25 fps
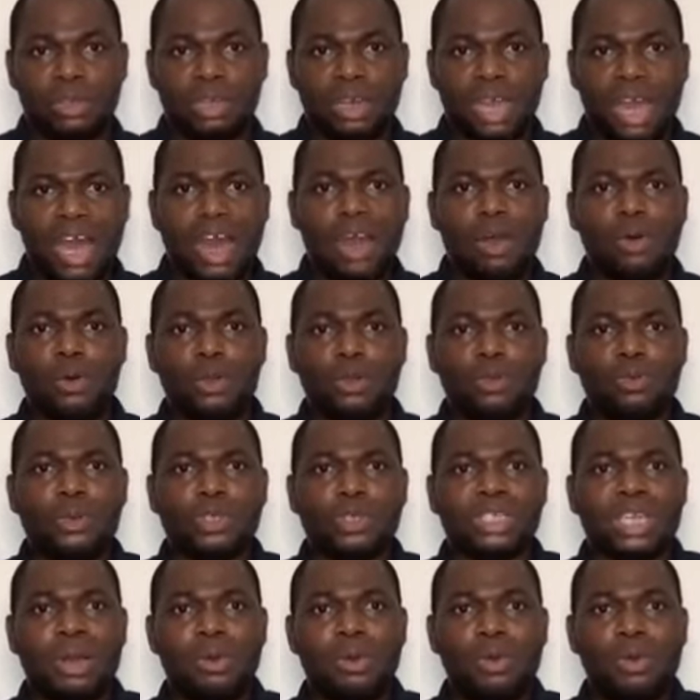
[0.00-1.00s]
How old
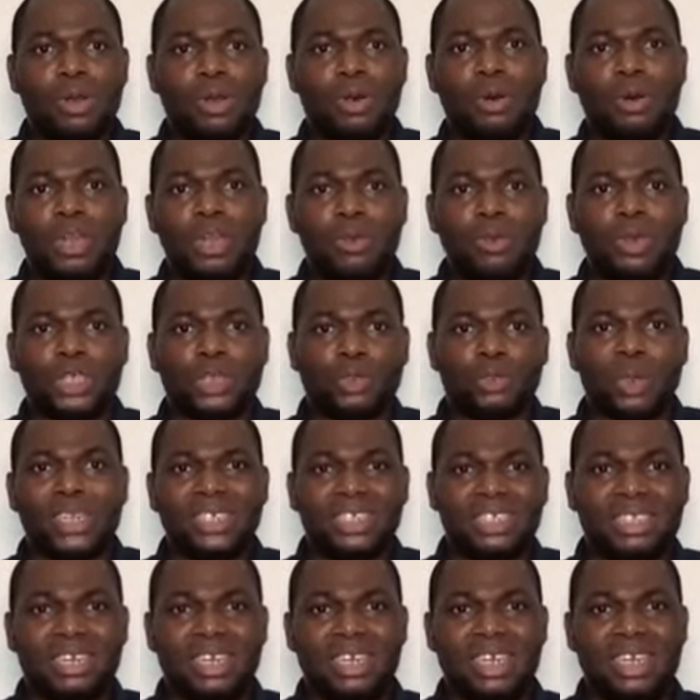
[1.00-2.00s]
was Awolowo? He was
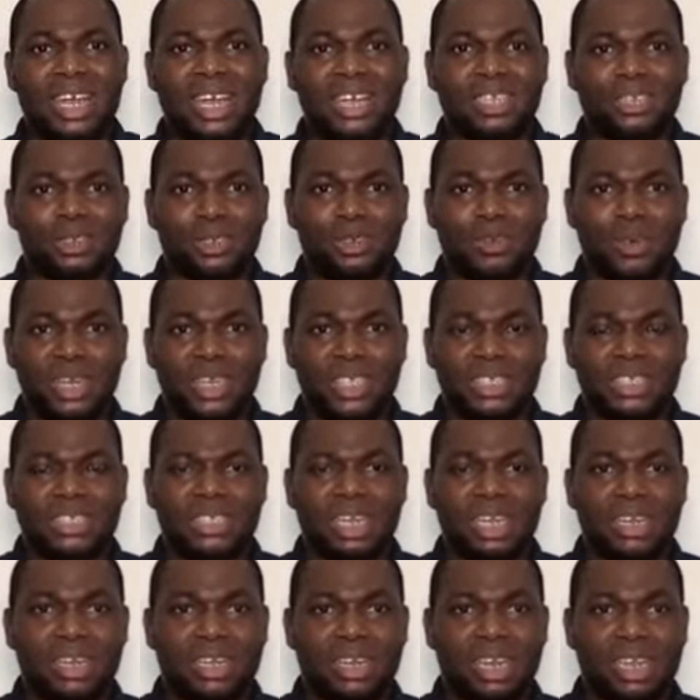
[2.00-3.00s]
23 years old when he
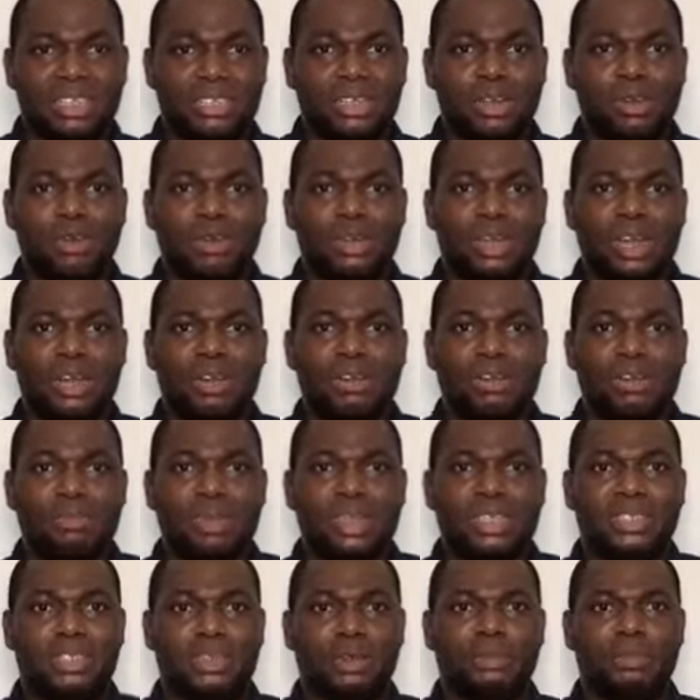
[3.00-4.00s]
started as a local
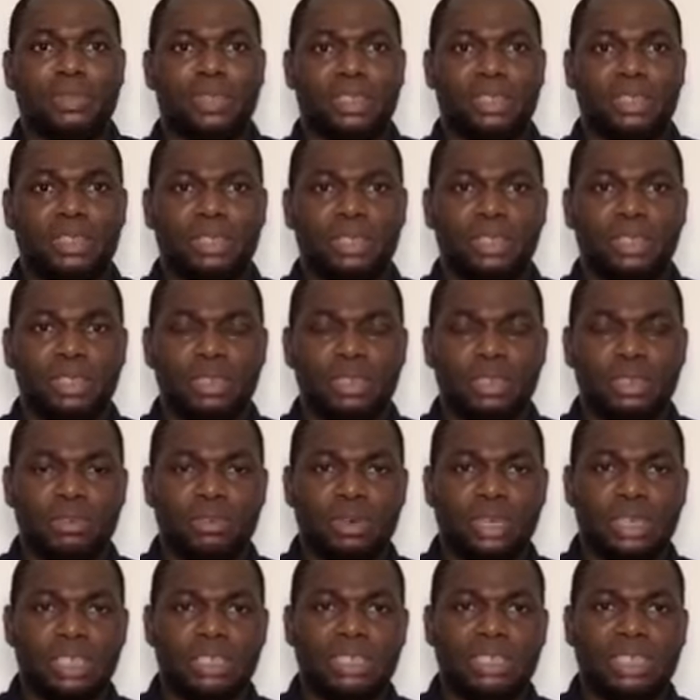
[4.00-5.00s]
government something,
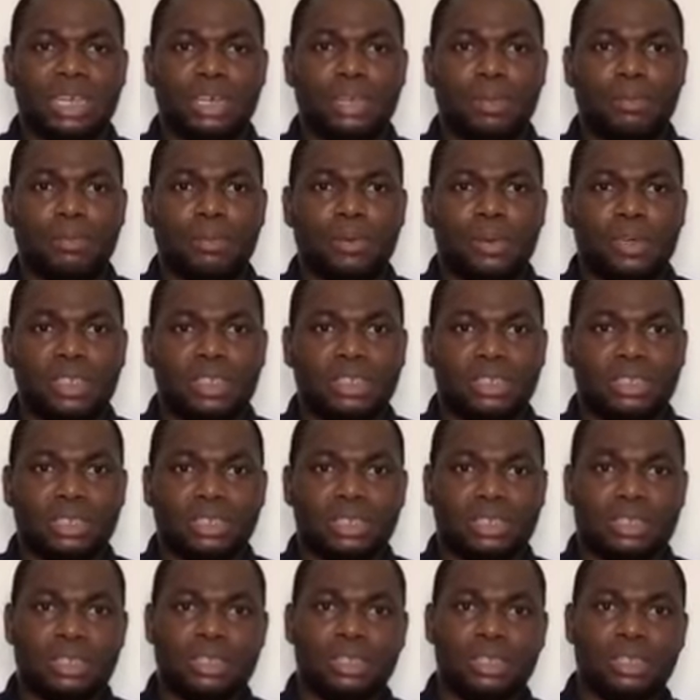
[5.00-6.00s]
when he started
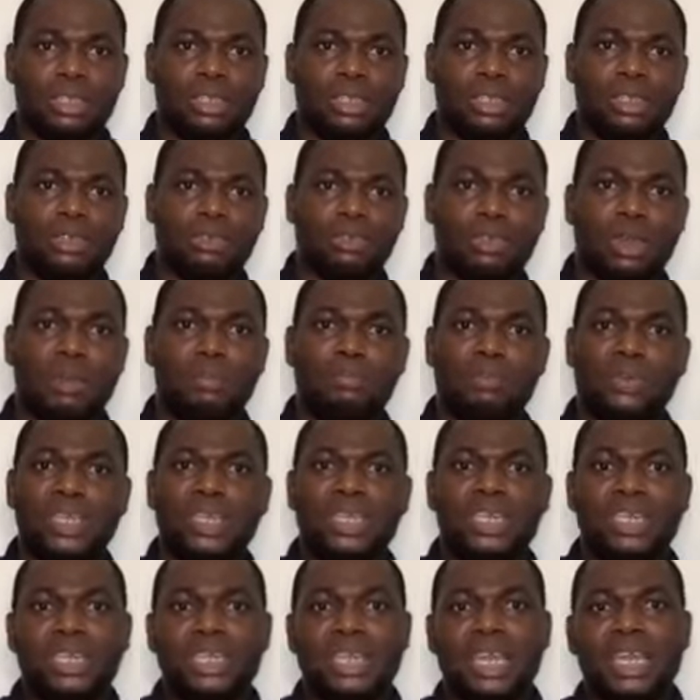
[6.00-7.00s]
politics. You are
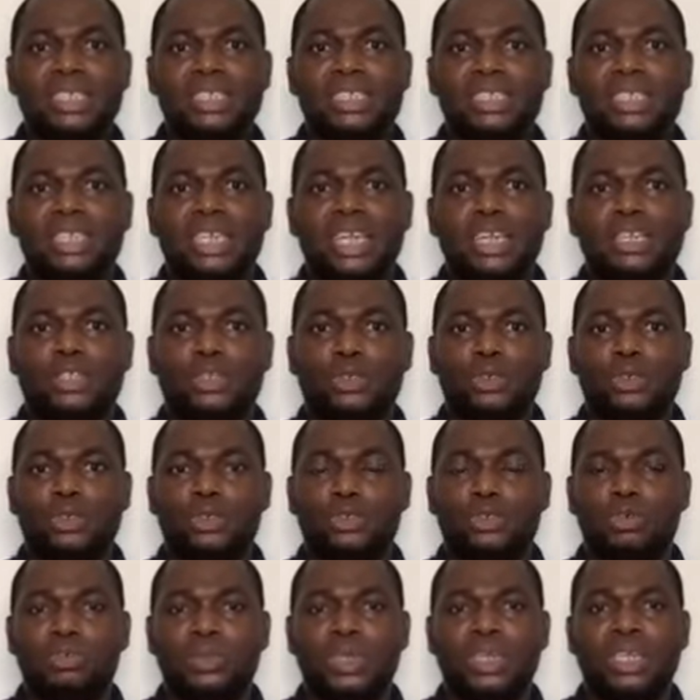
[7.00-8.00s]
bringing 80 years old
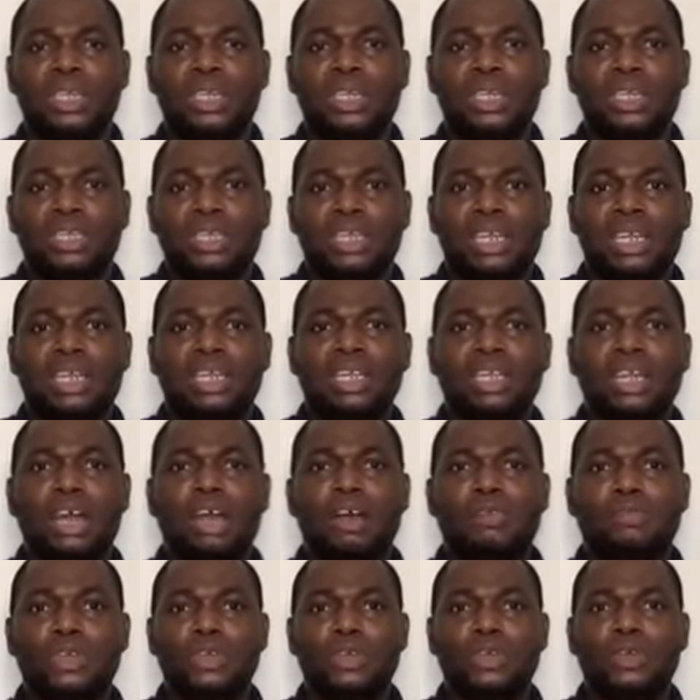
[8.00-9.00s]
to be the leader
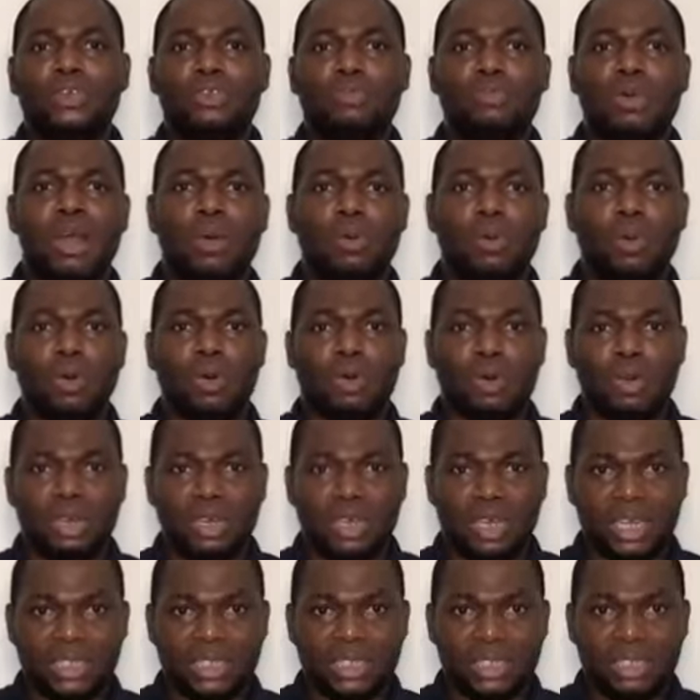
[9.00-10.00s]
of the Yoruba World
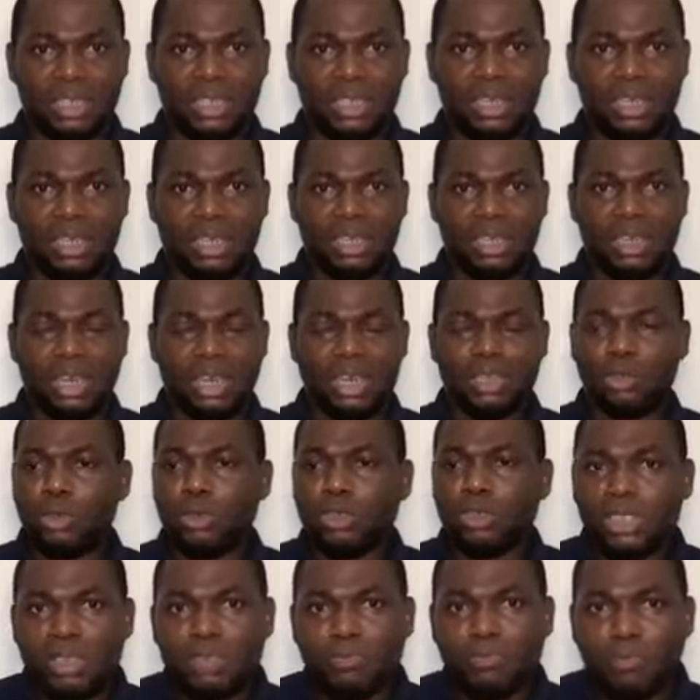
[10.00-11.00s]
Congress. And
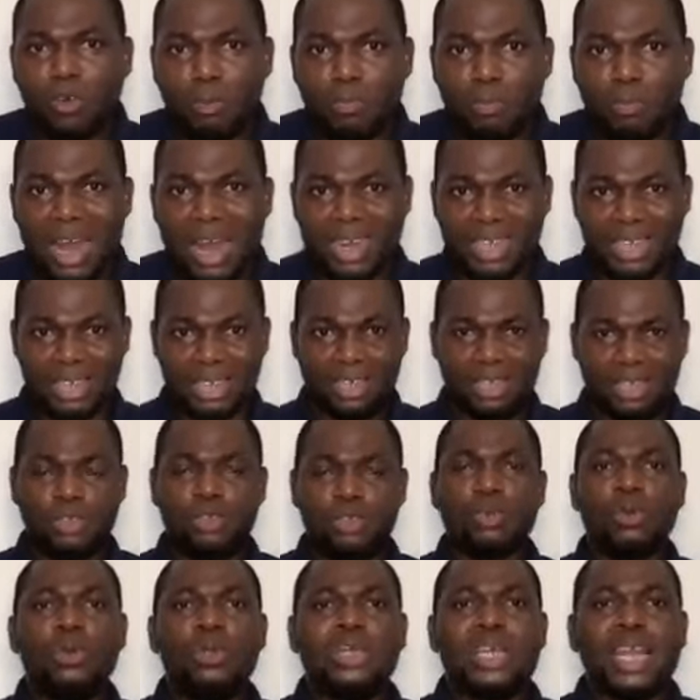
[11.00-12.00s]
don't think for Paris.
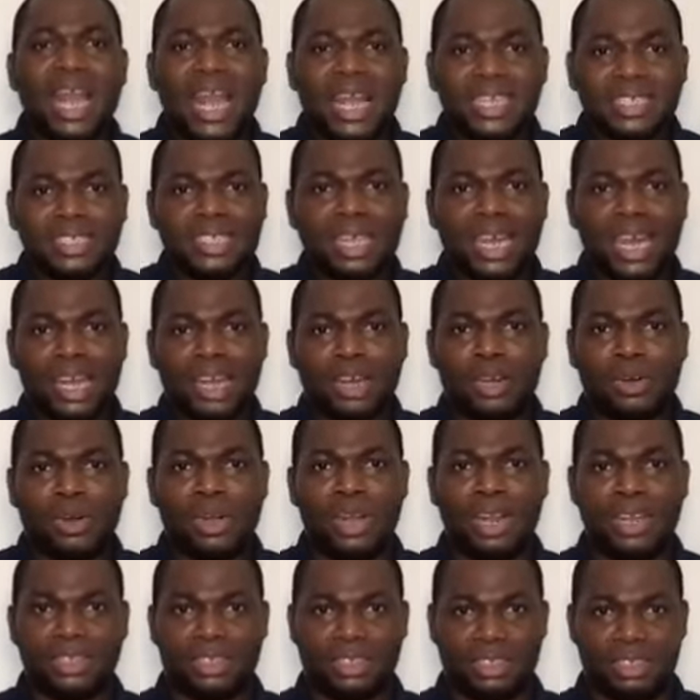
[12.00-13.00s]
You guys are
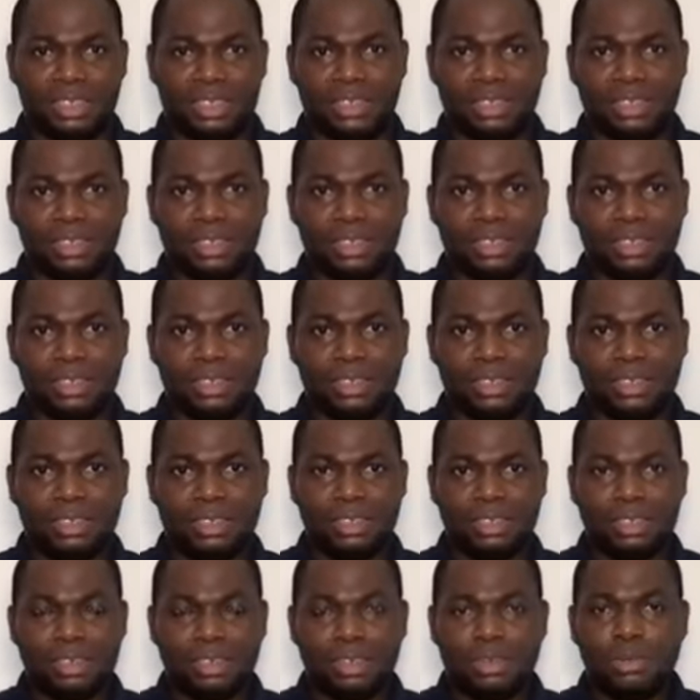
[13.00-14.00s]
crazy.
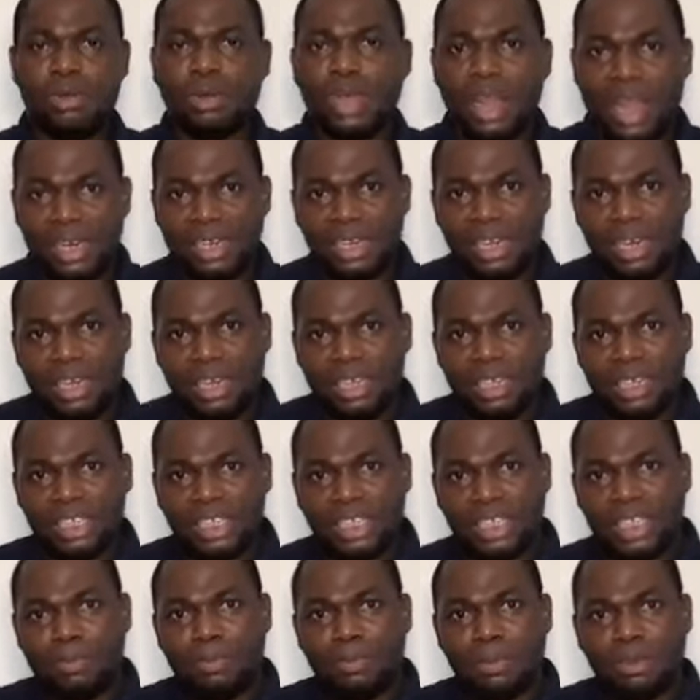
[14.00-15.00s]
Look at the
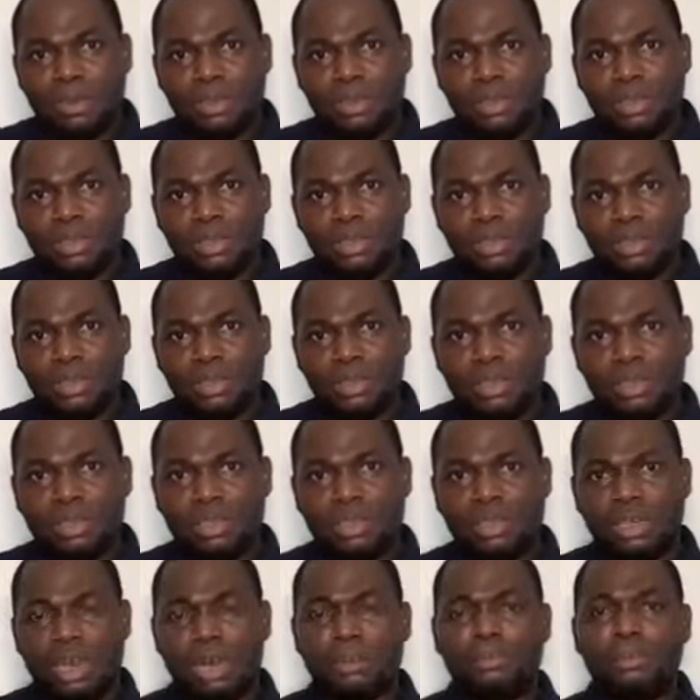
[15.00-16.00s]
leadership
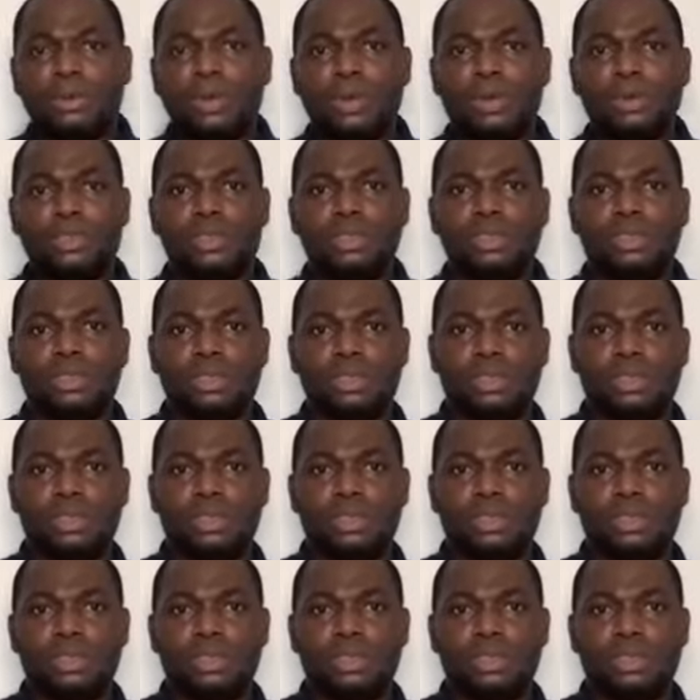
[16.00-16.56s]
abroad.